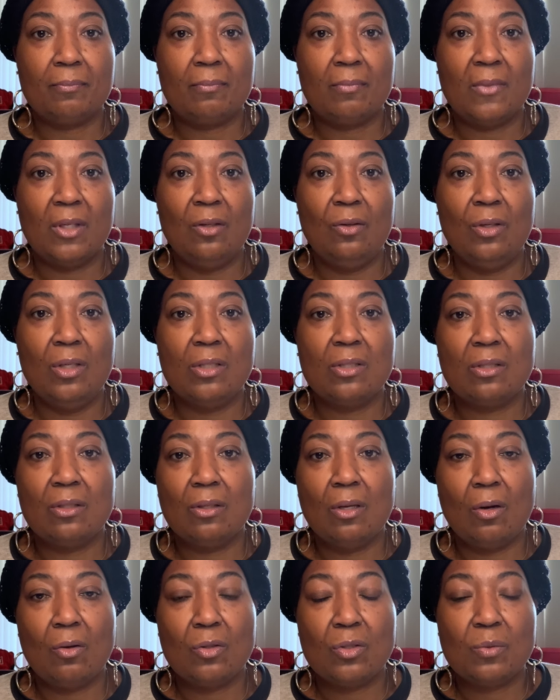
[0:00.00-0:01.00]
you need to
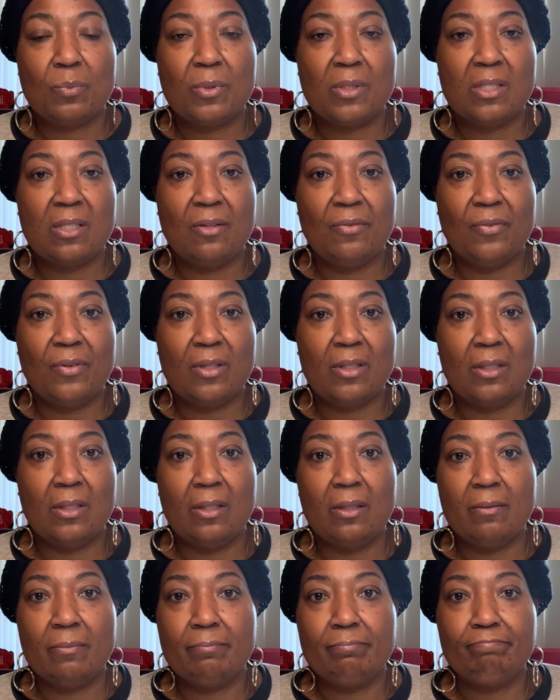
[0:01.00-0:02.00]
know
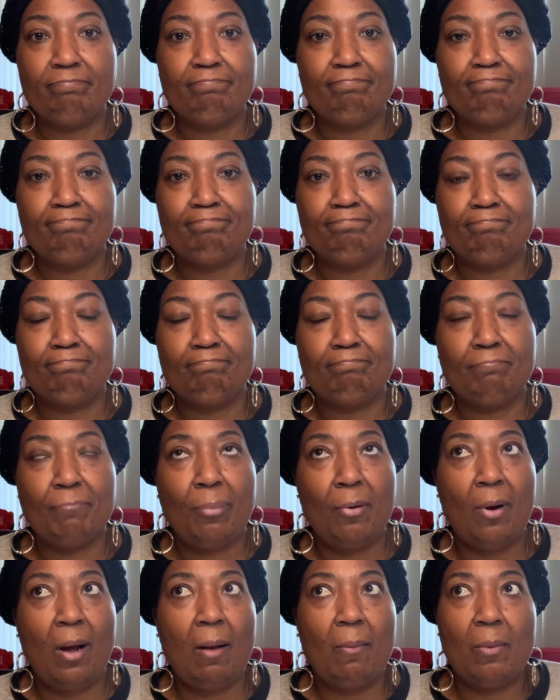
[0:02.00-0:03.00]
specifically
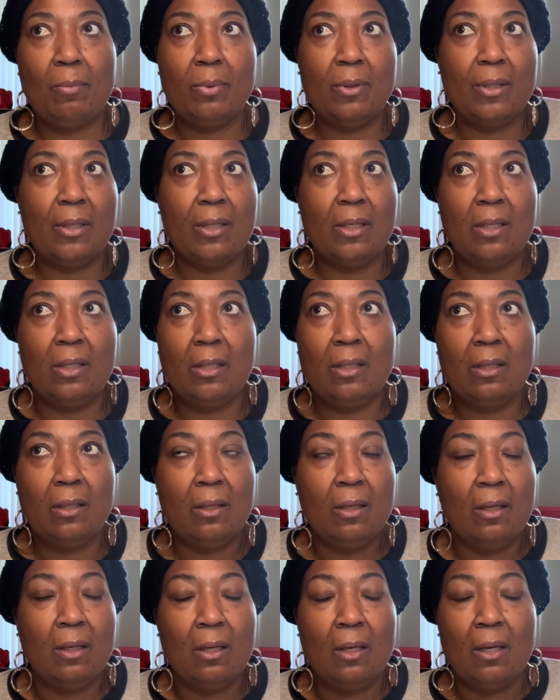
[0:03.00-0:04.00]
probably
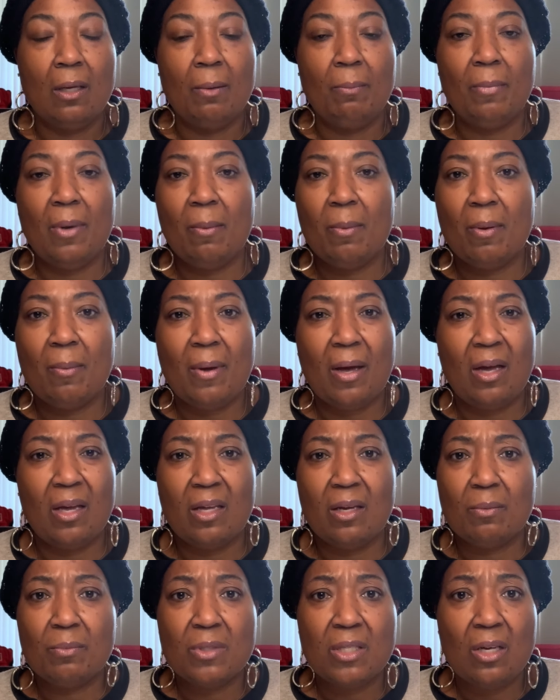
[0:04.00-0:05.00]
maybe about
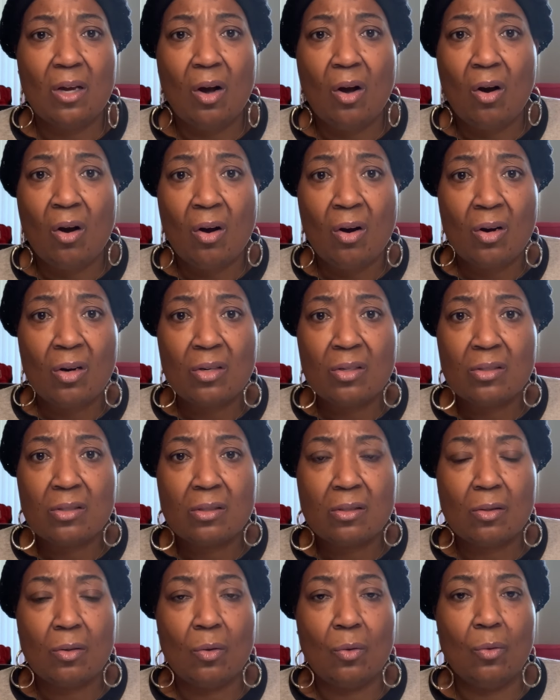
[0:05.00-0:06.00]

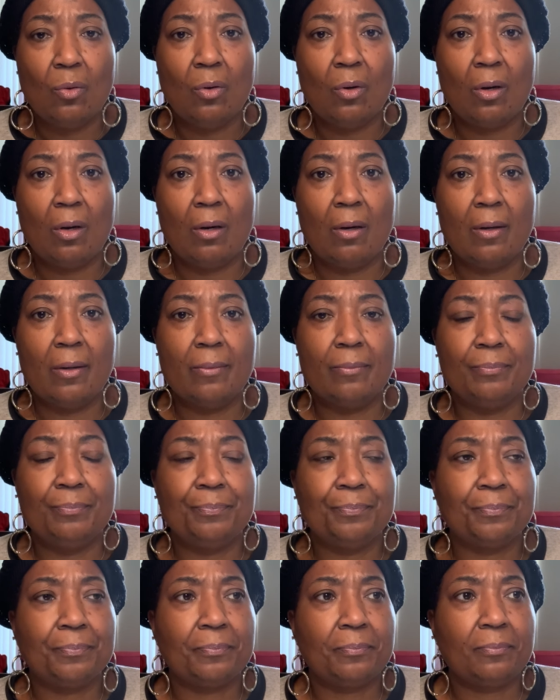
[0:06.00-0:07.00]
MDRs or,
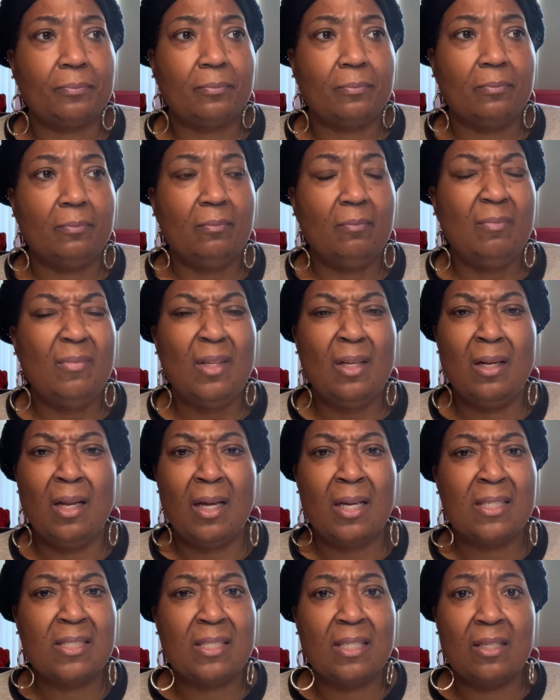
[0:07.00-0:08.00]
like
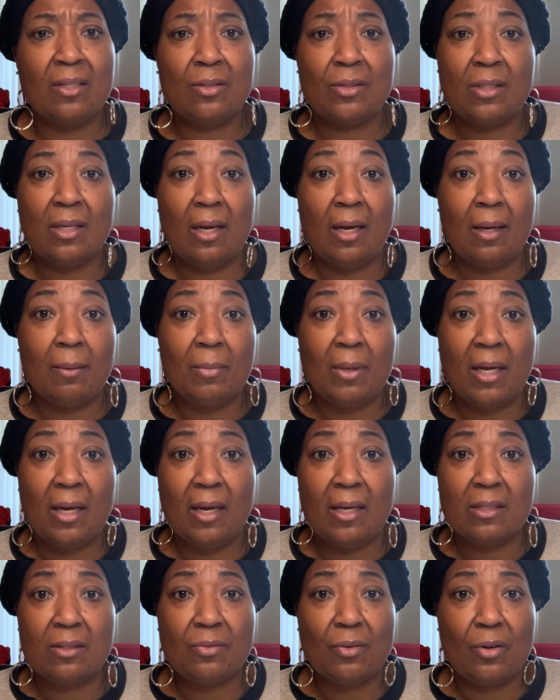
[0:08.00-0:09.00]
I said, your
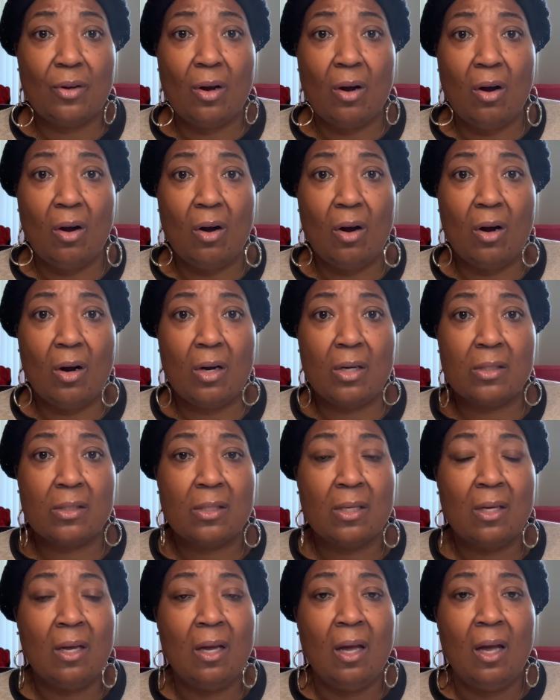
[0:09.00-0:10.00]
timelines for your ARDs.
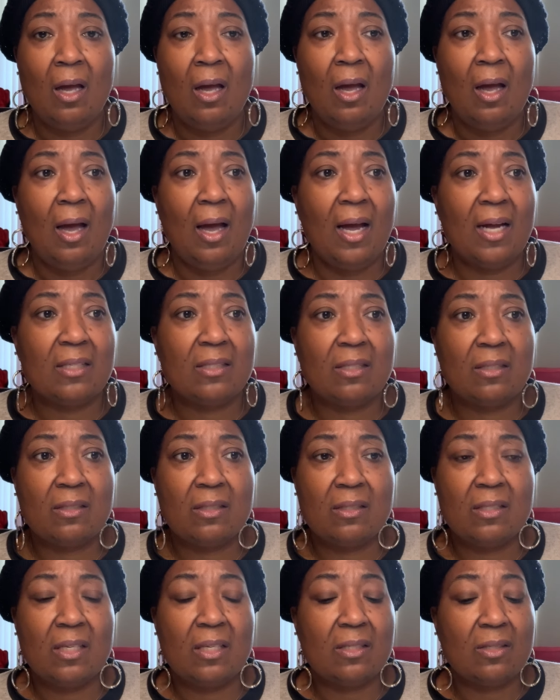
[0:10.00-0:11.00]
I took the
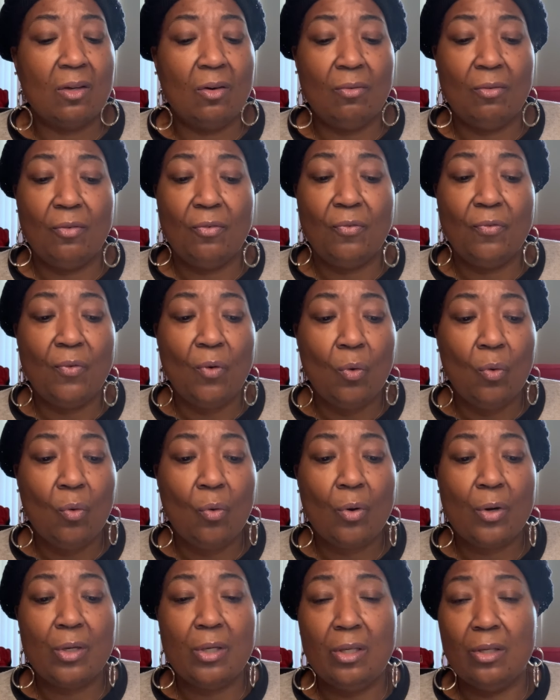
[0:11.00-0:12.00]
test over
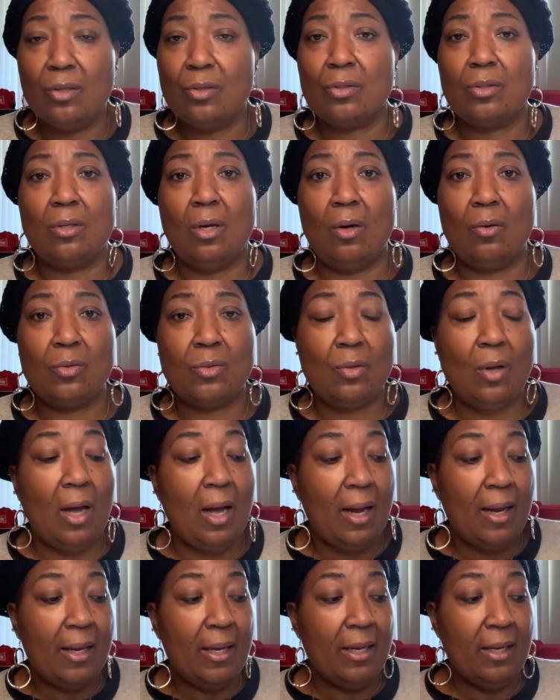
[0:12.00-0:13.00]
4 years ago, so
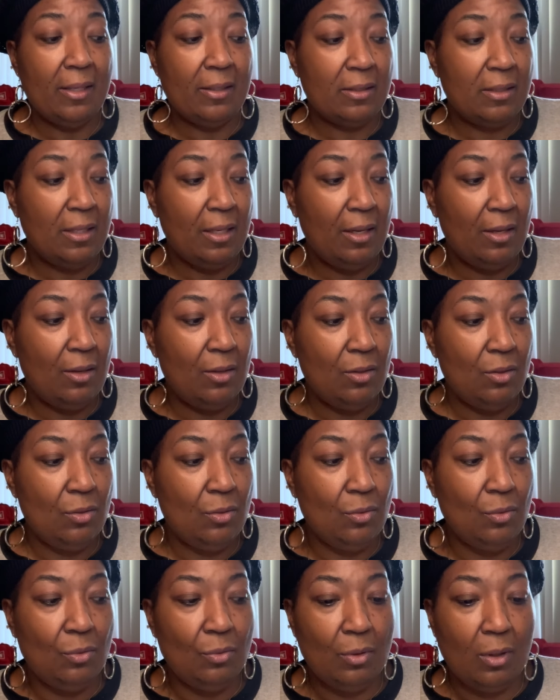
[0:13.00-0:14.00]
I can't tell
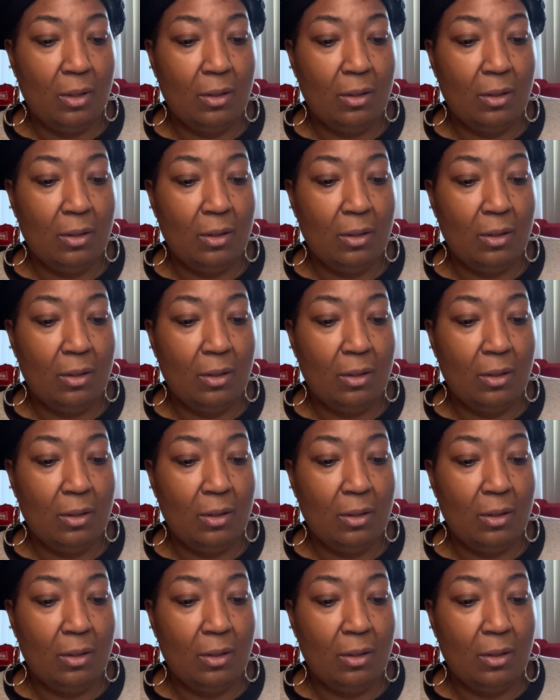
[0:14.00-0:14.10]
you